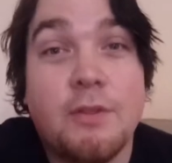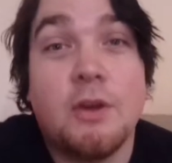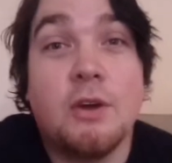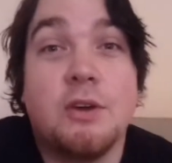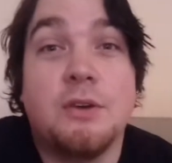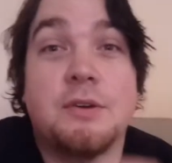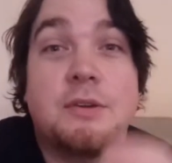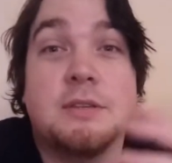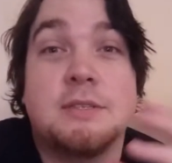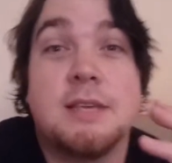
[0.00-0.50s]
of
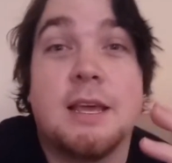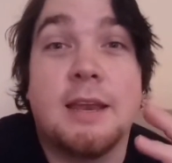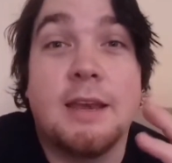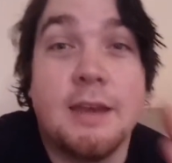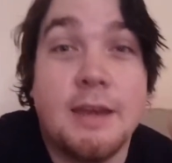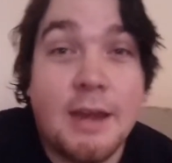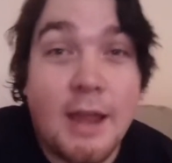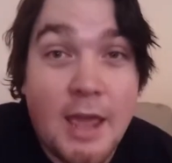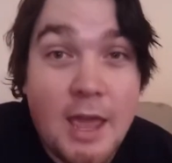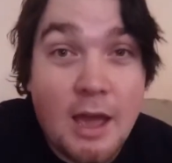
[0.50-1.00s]
those
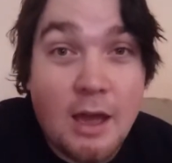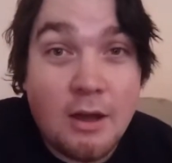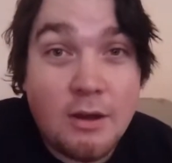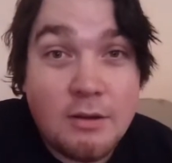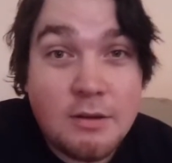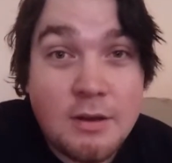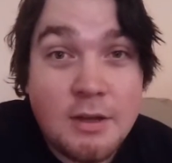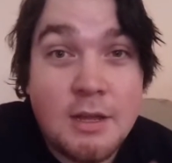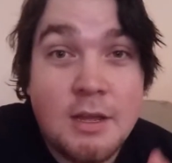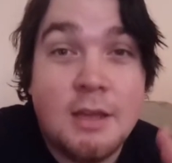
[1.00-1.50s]

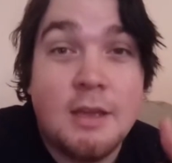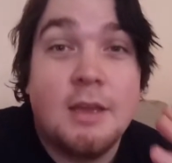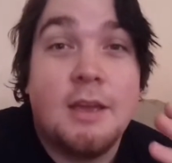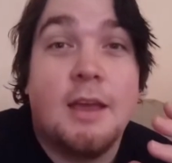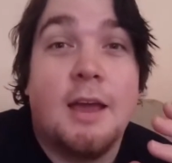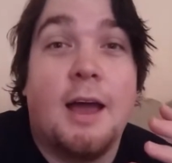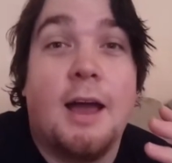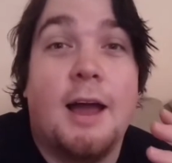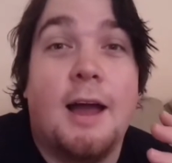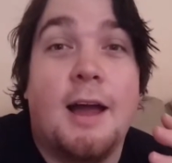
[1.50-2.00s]
now.
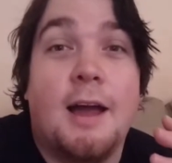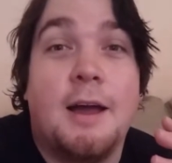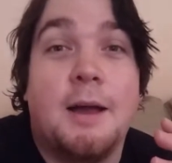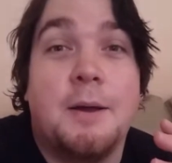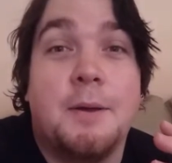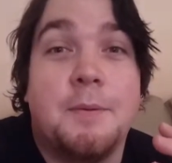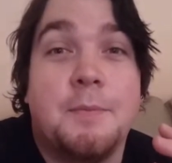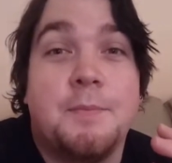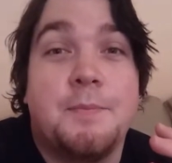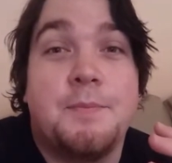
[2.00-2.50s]

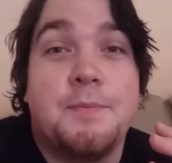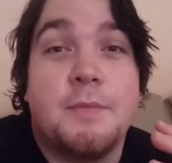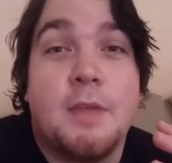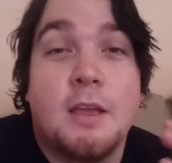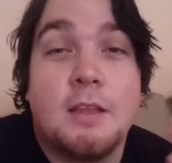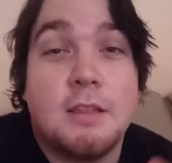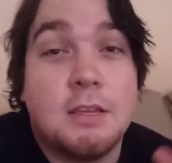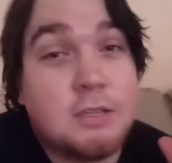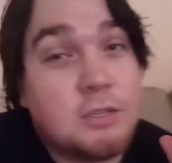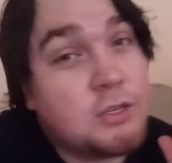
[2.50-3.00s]

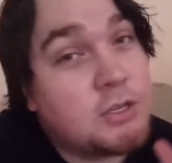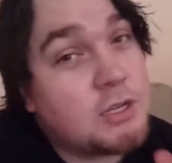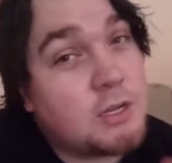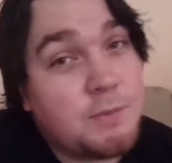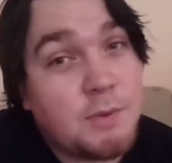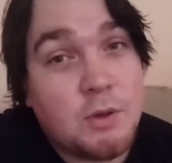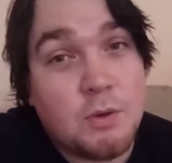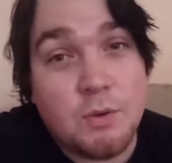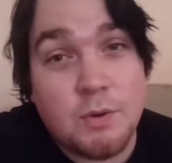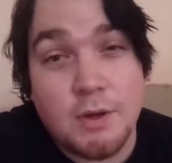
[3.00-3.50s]
These are just
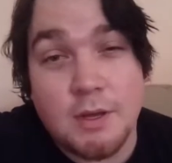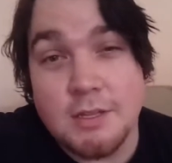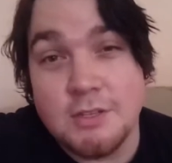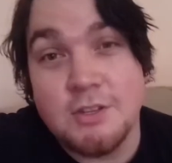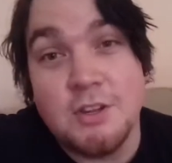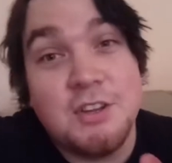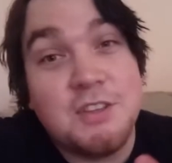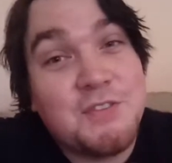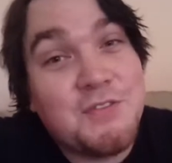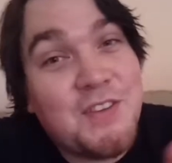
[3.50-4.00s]
going to be quick
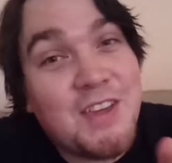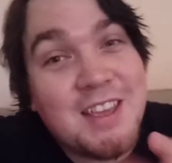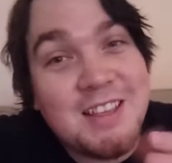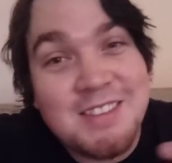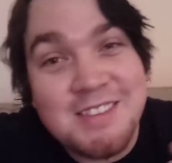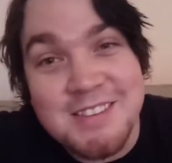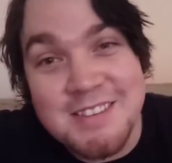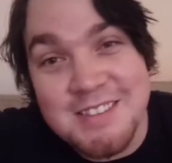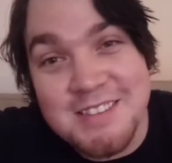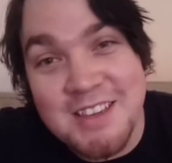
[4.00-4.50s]
ones, not as
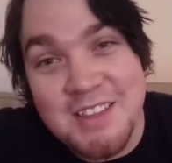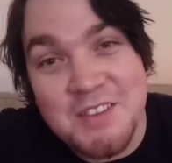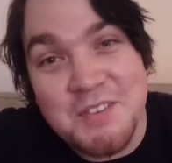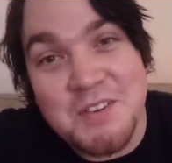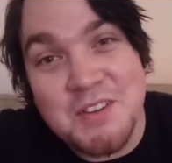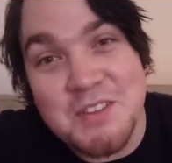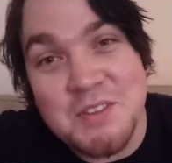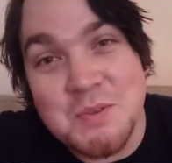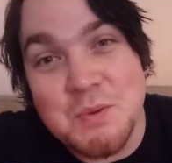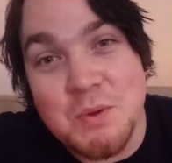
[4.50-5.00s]
fancy as the other
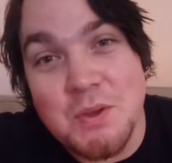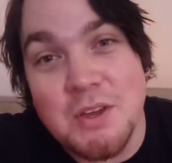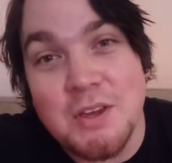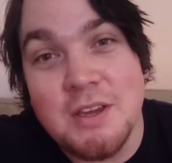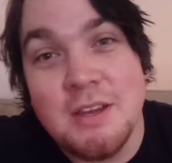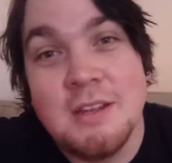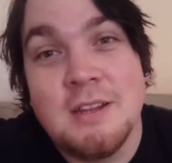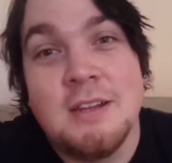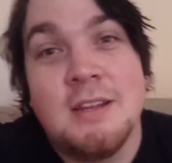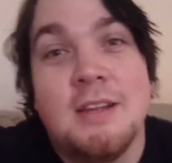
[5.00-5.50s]
ones
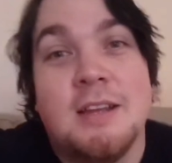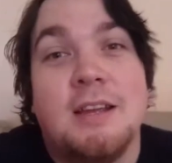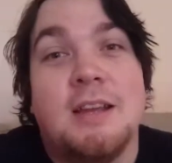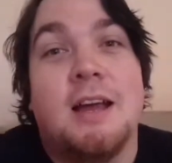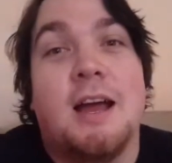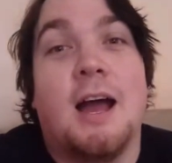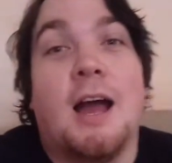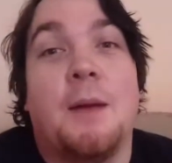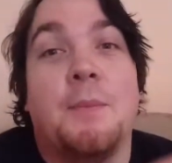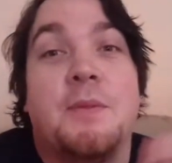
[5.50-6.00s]
were.
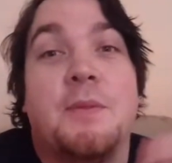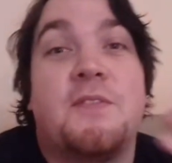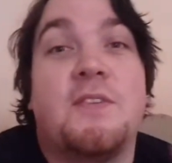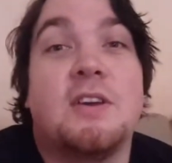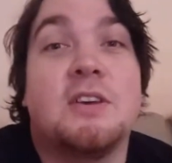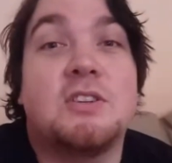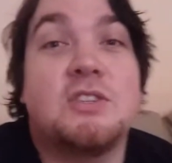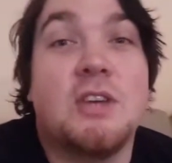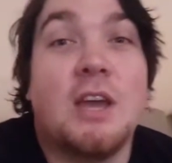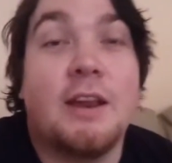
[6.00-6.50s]
The
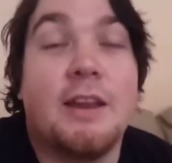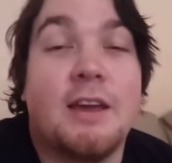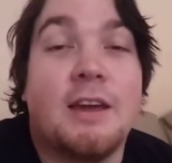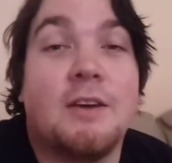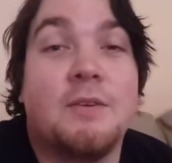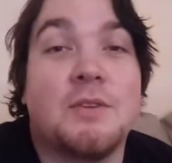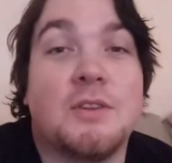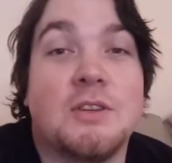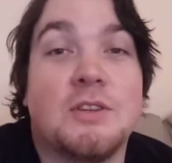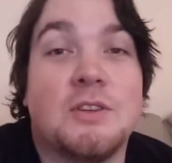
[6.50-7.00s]
first shout
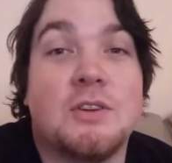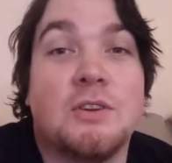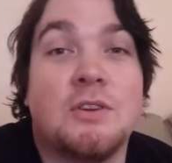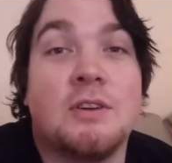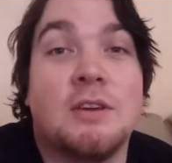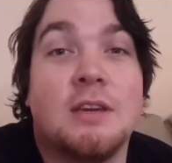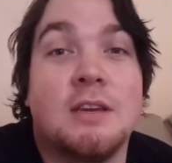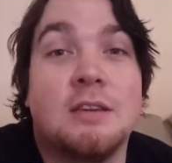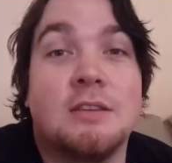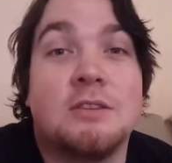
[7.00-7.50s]
out I want to
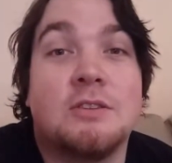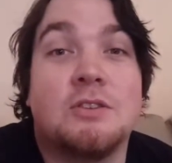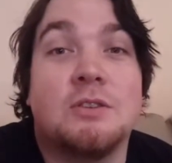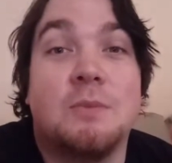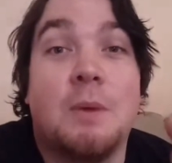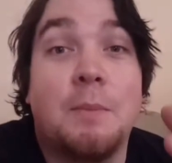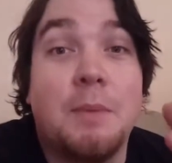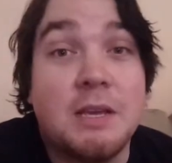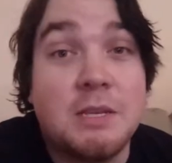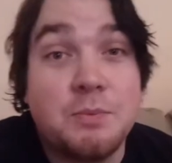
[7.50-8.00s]
do is to
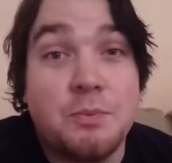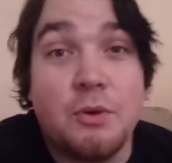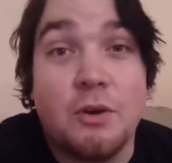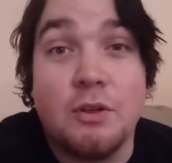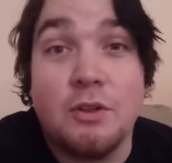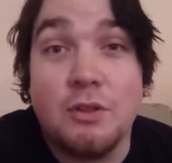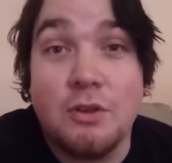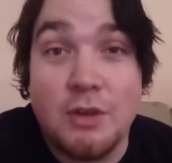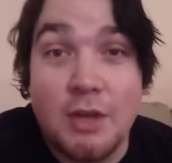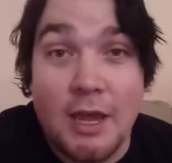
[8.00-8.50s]
my best
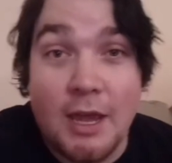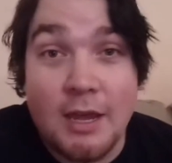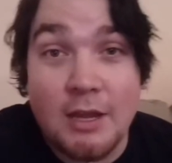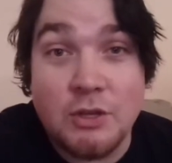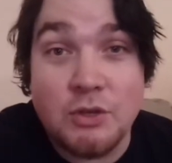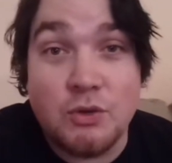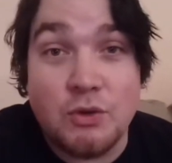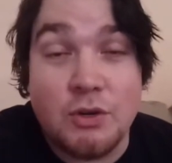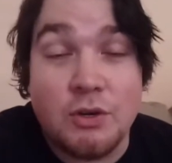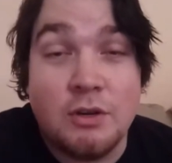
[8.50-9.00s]
bro, Luke
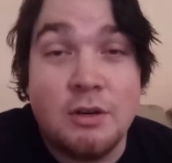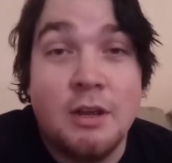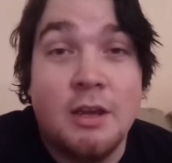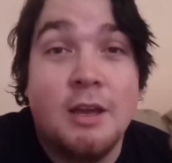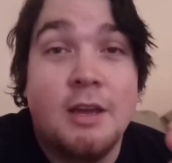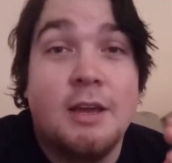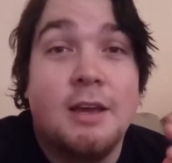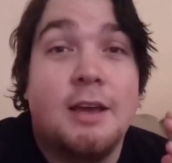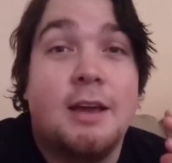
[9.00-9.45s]
Andrew.